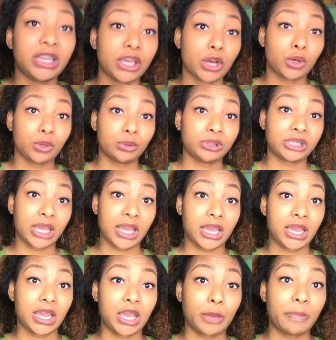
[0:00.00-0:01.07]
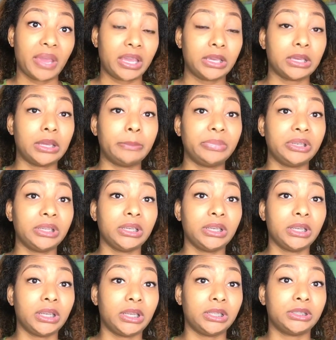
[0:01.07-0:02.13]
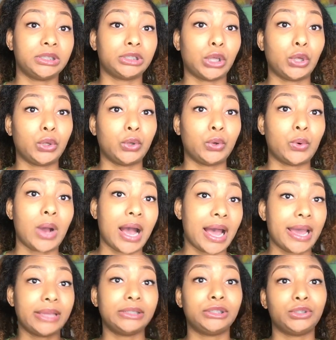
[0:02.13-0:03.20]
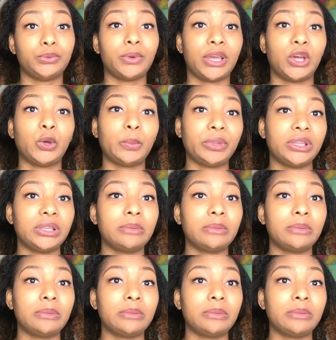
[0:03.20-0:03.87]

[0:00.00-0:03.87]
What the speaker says: He owns a paint company, and so I do help him